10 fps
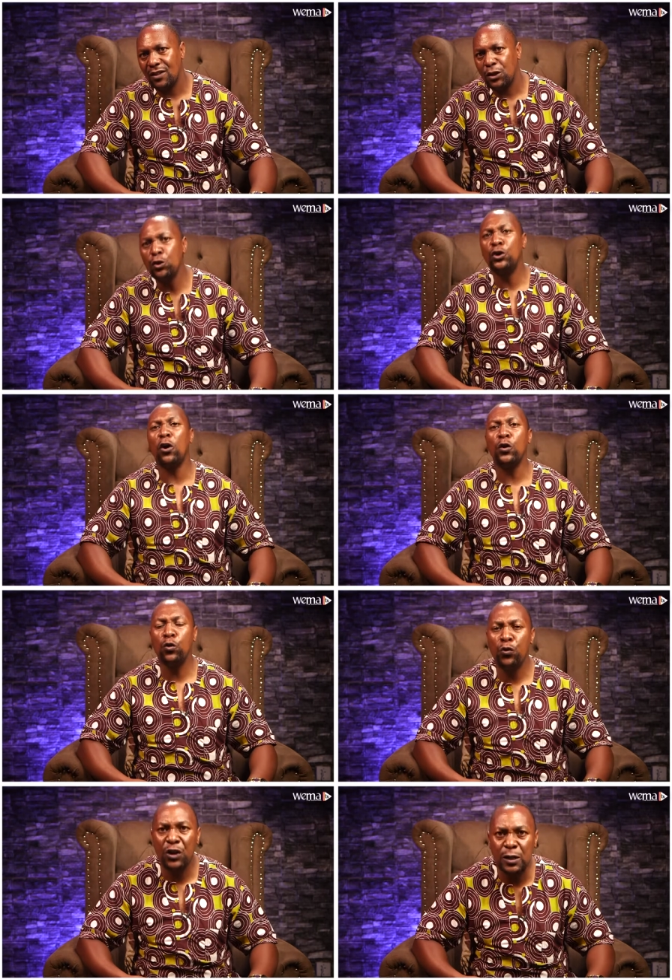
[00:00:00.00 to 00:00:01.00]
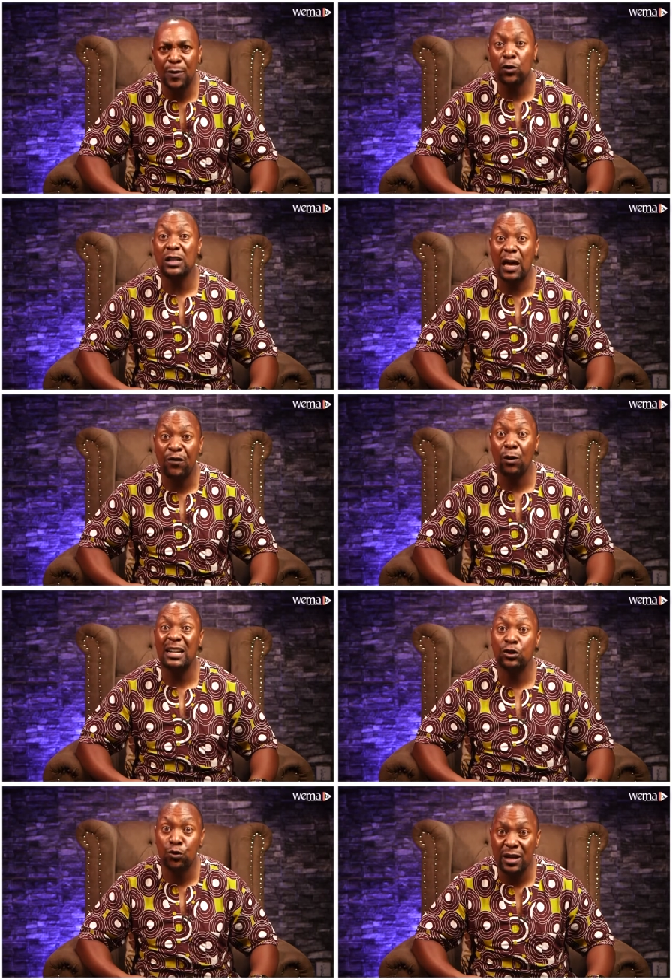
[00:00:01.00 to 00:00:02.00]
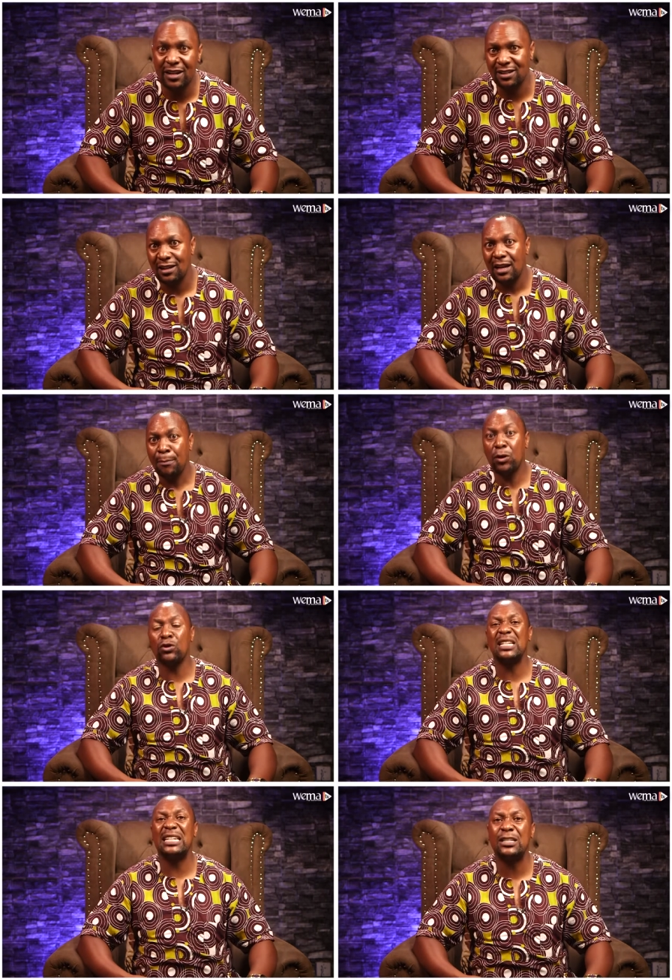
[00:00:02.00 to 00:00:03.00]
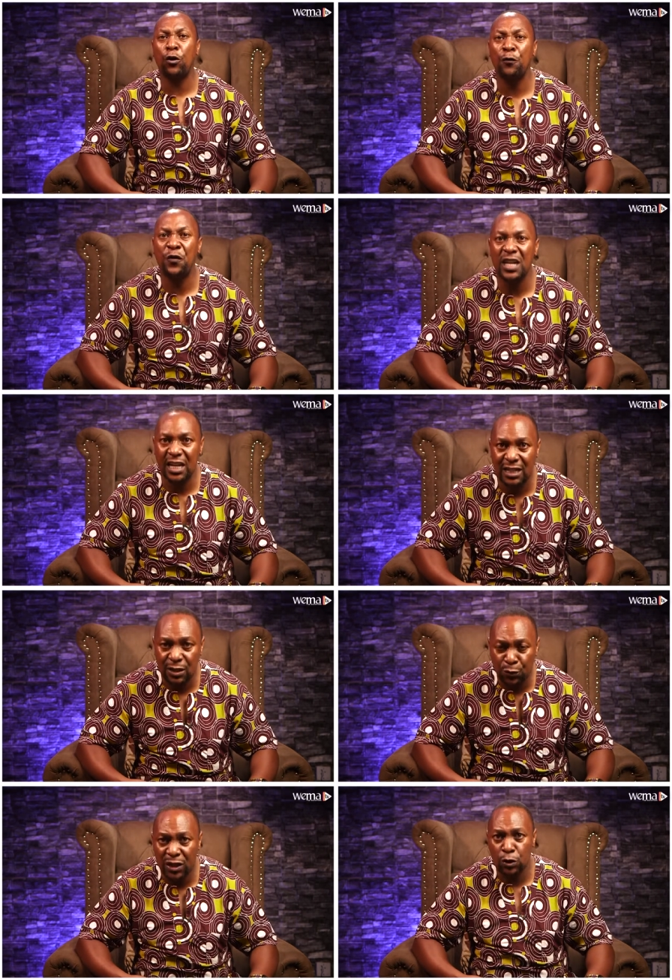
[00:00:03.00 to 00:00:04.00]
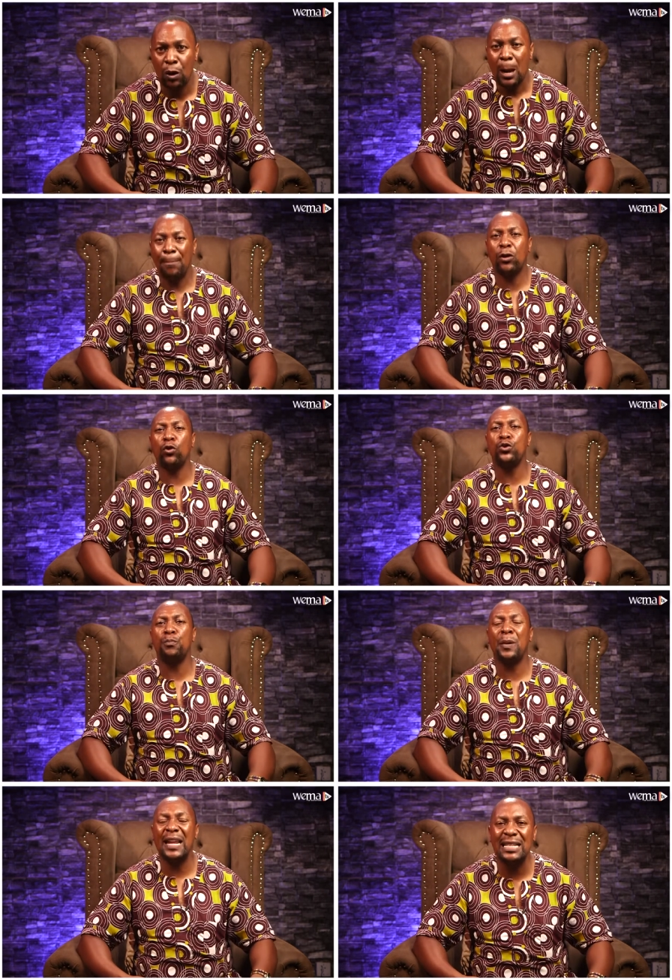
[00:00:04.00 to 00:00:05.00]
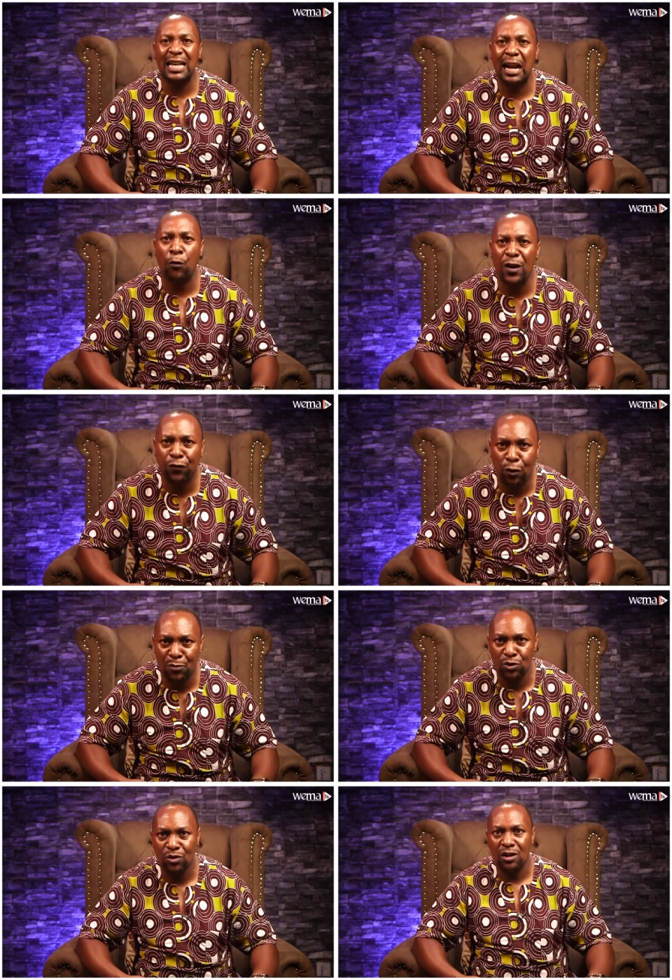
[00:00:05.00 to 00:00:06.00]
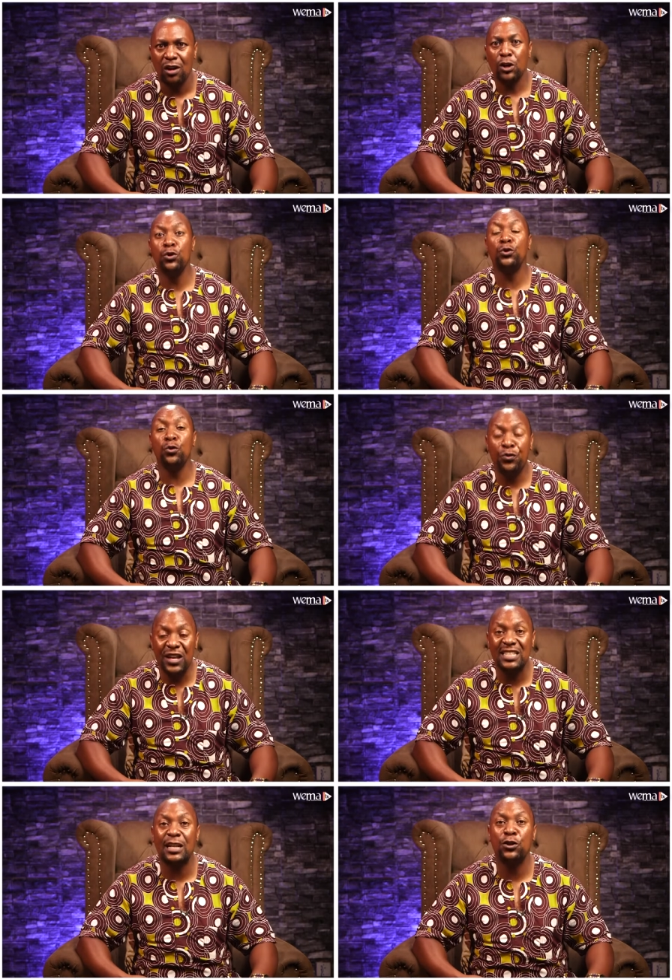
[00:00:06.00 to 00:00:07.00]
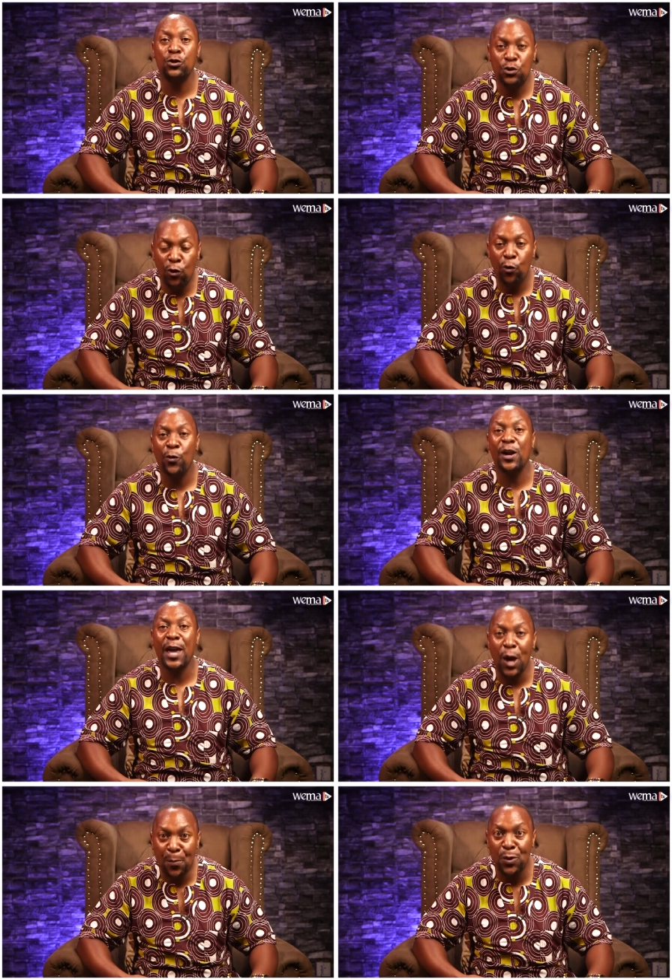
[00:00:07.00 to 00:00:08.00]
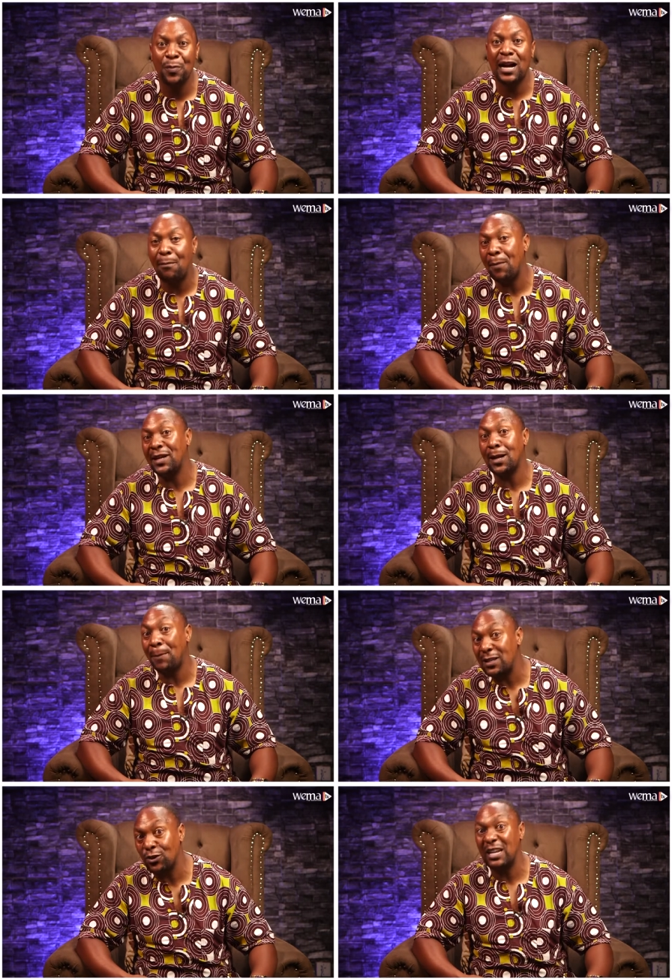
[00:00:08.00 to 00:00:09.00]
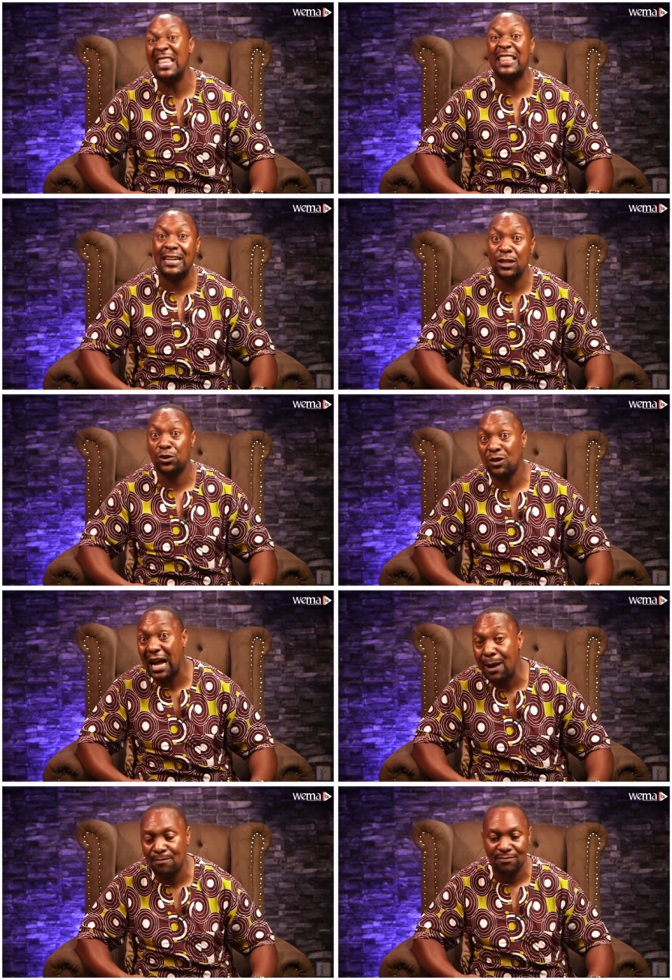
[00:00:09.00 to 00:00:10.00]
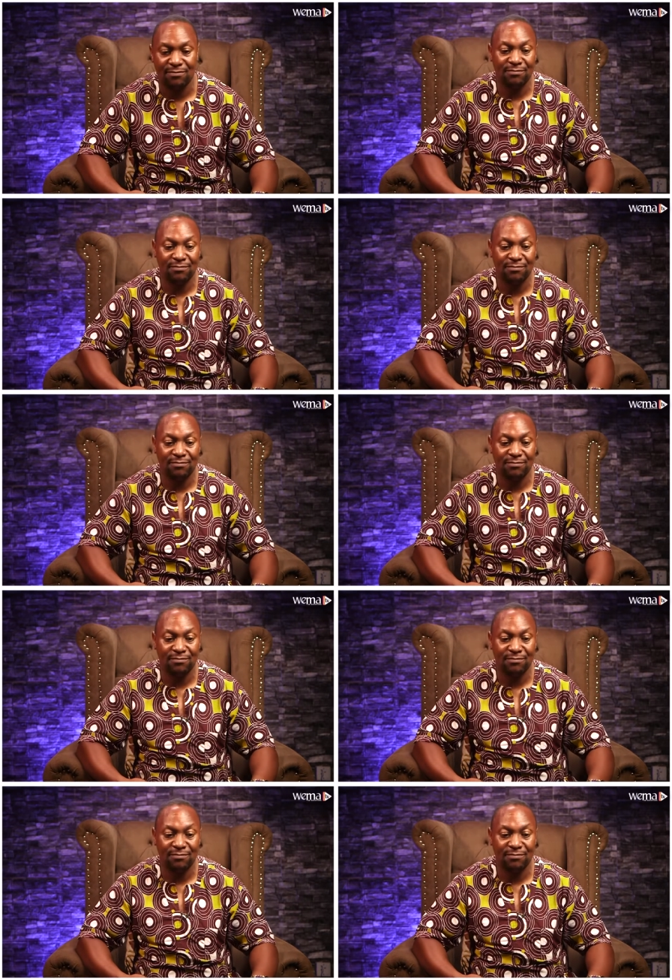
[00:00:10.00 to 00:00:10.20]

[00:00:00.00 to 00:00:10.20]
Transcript: You don't do things because everyone is doing it, because it is convenient with you, because parents are away from you. You do things that you know will help you become a better person in the days to come.